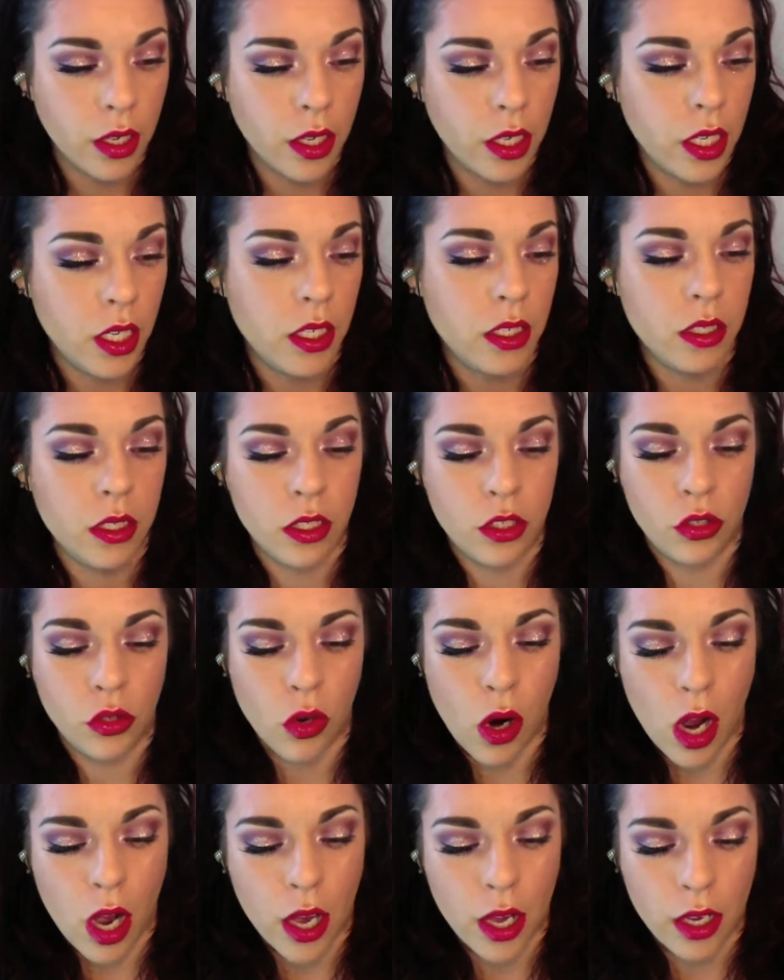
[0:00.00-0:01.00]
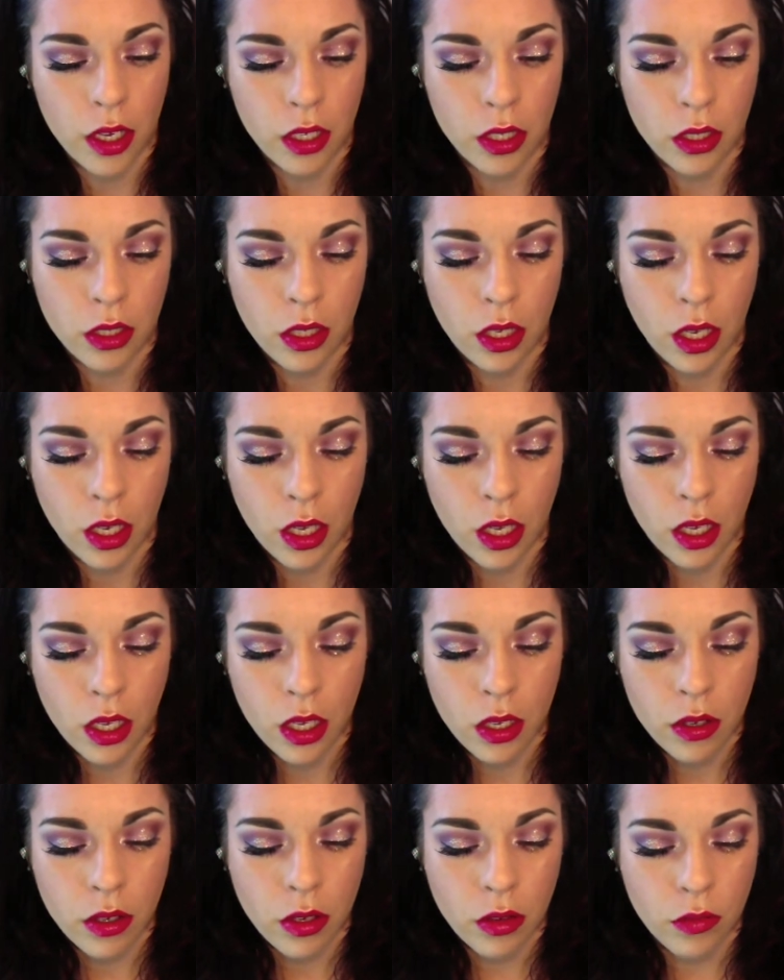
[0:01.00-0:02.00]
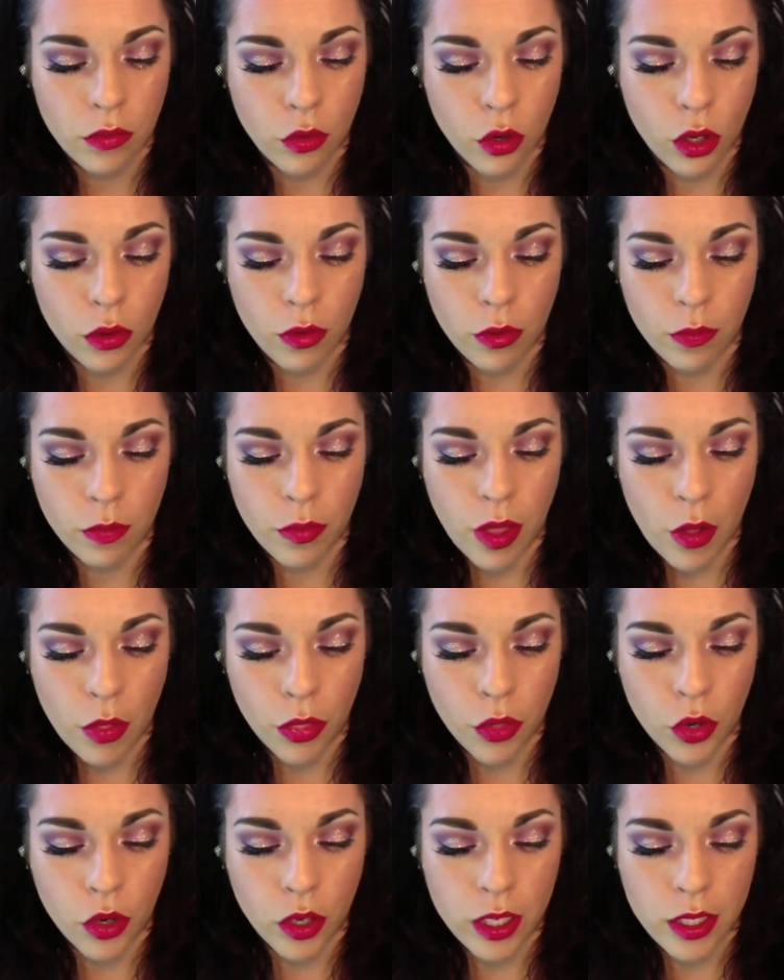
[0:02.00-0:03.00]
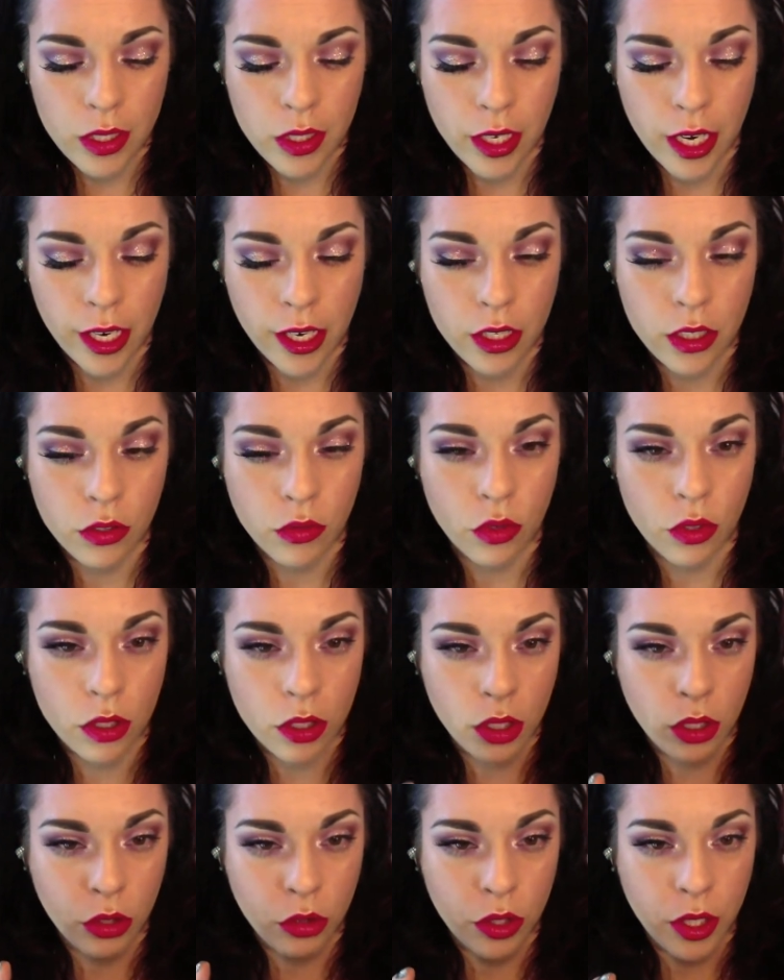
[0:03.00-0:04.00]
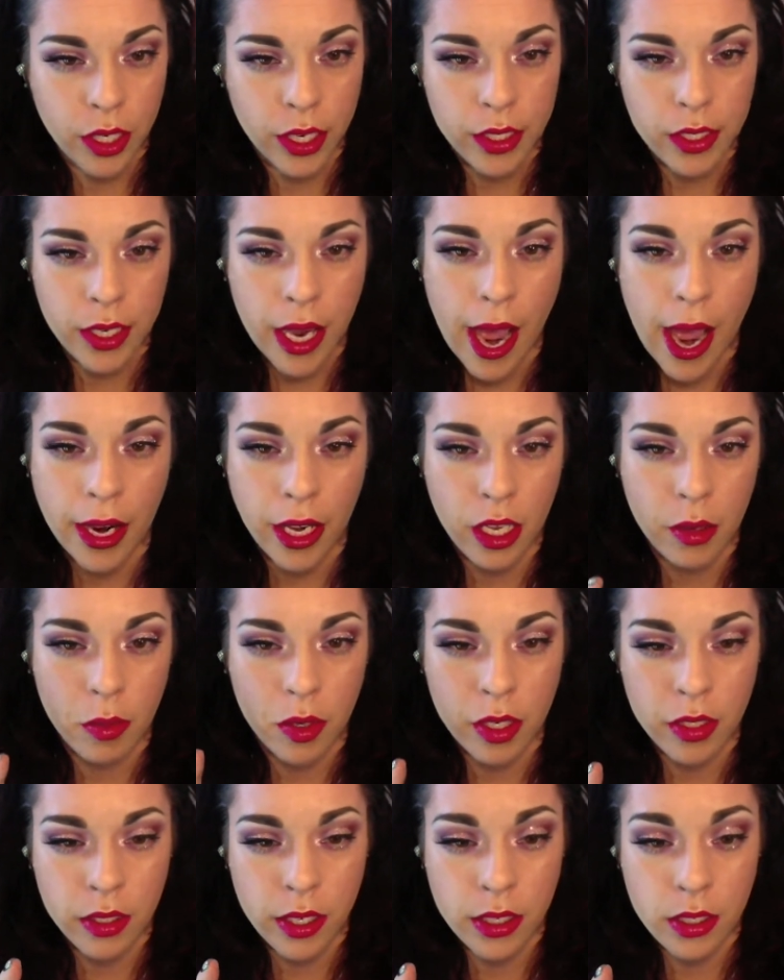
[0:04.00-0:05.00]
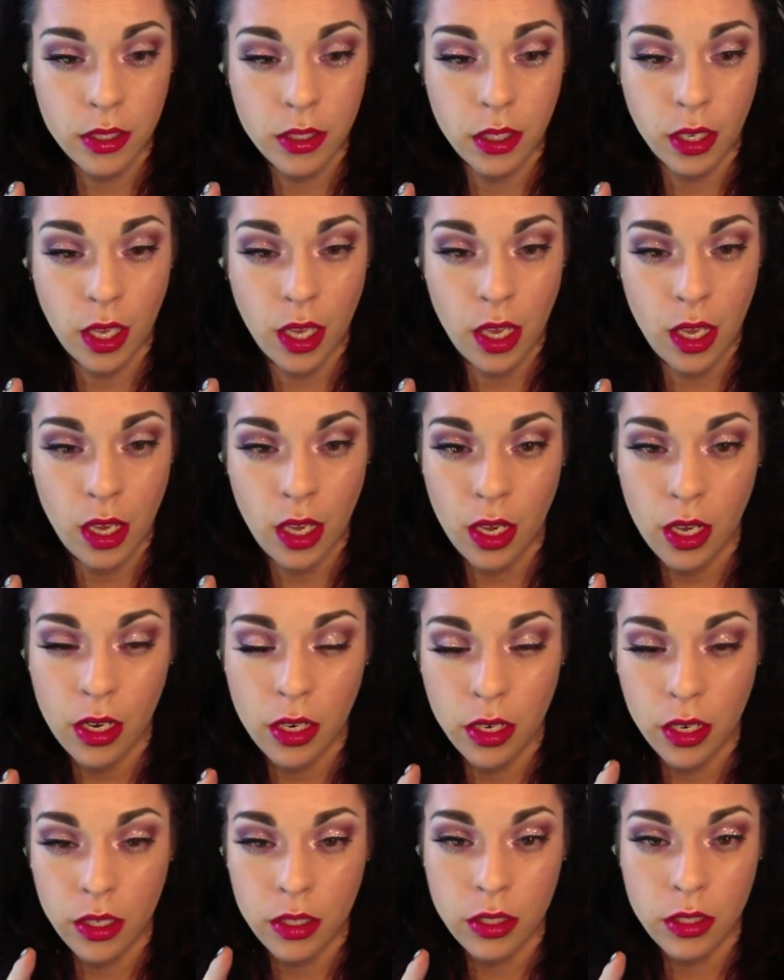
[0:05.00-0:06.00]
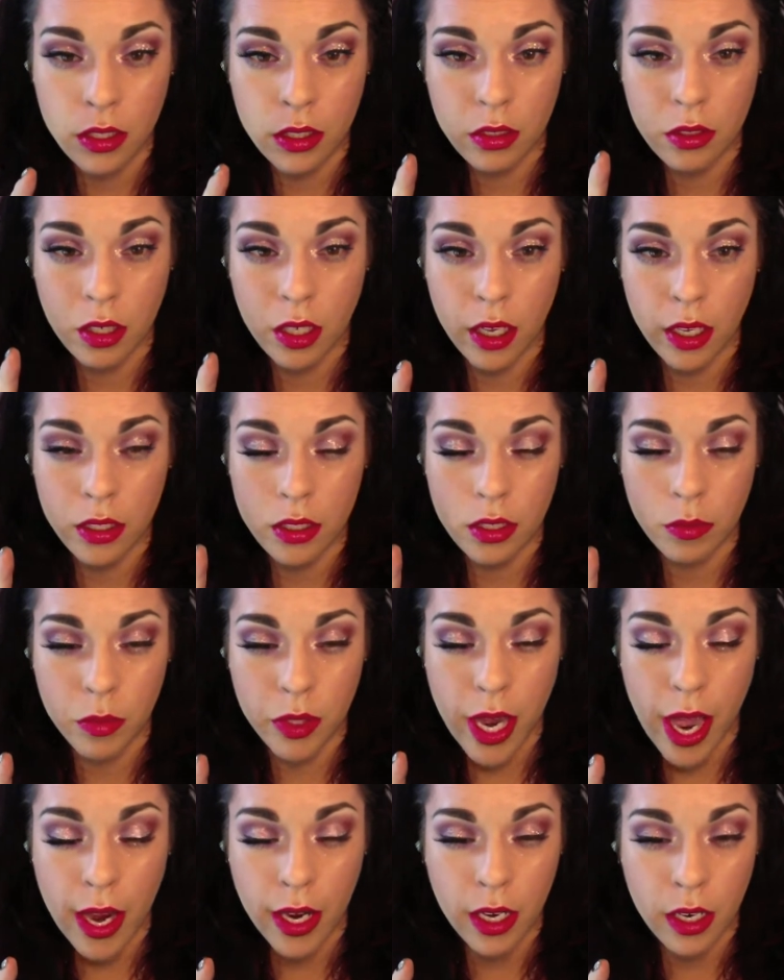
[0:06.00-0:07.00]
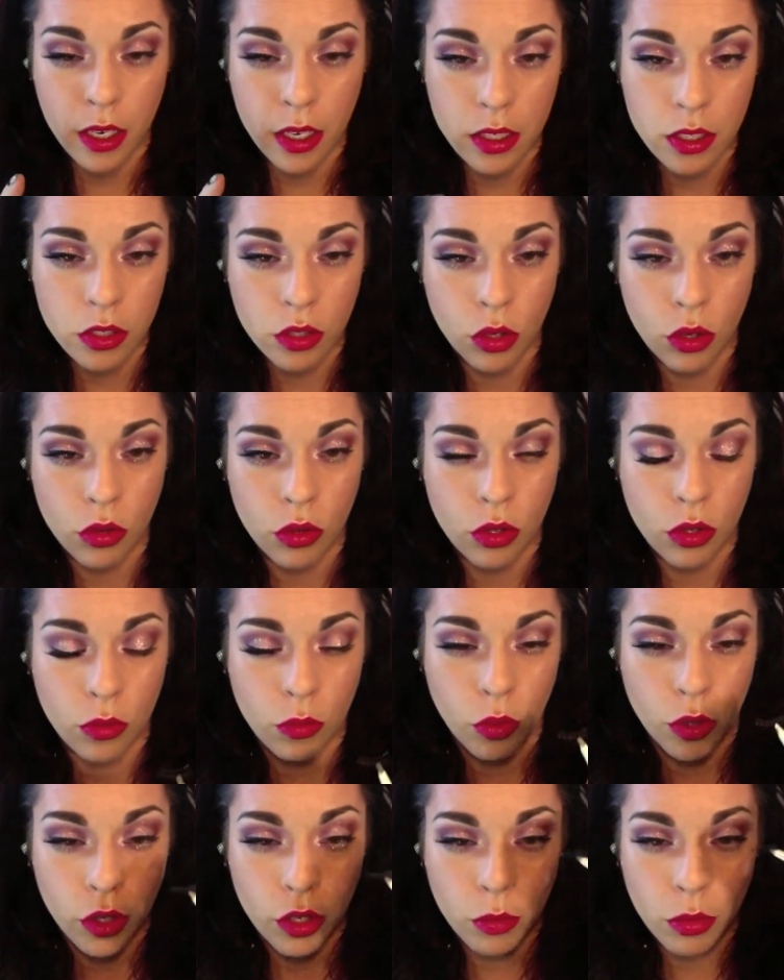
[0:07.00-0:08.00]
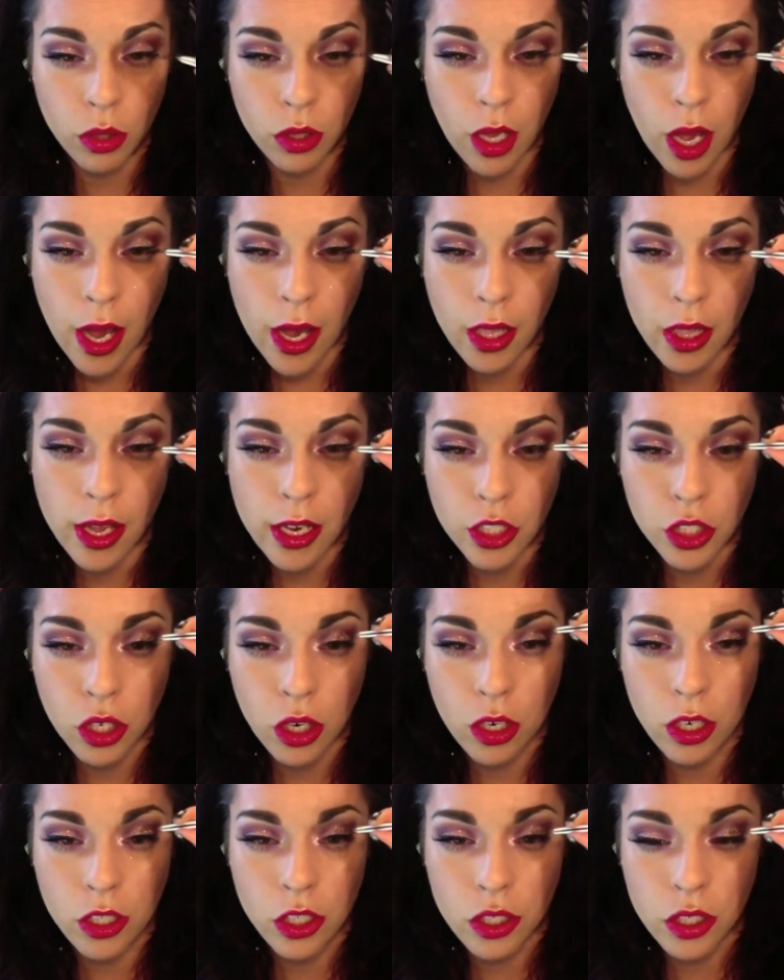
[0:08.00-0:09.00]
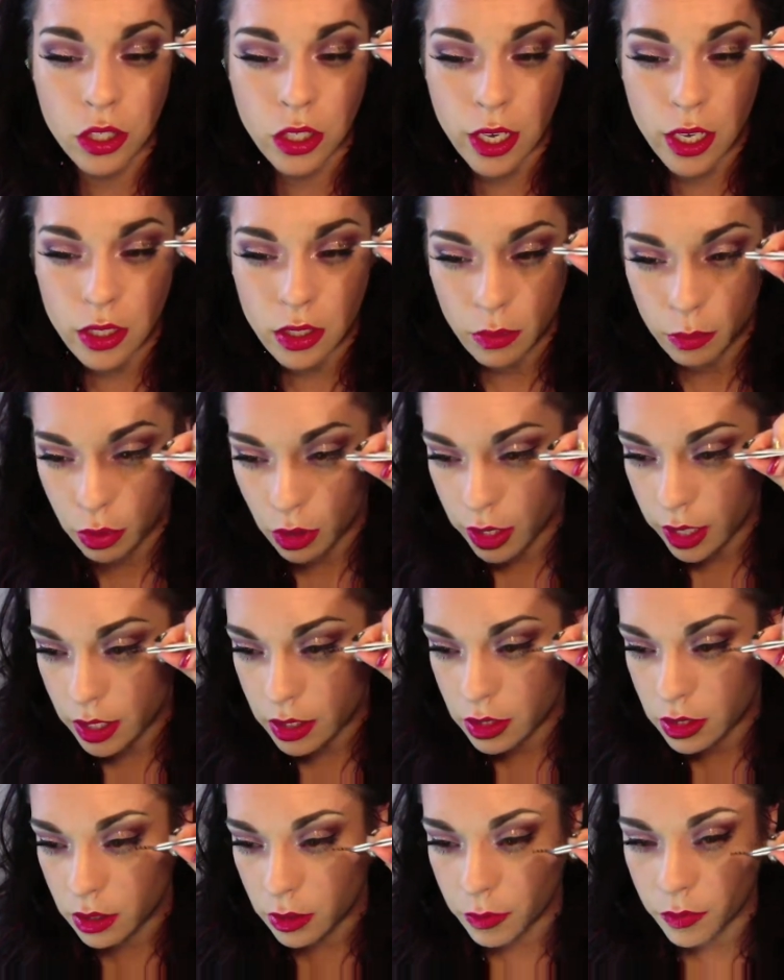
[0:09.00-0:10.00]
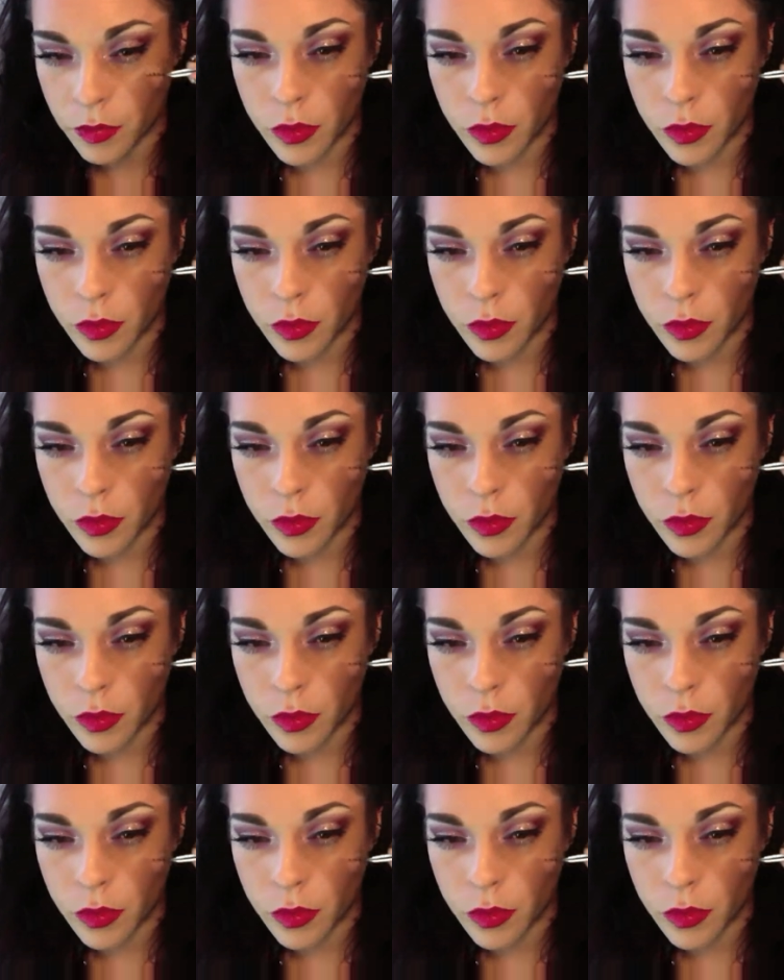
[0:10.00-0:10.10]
It needs to dry for about 30 seconds for the glue to get tacky, because that's the key, is to get some tackiness so that when you put the eyelash on, it just stays in place.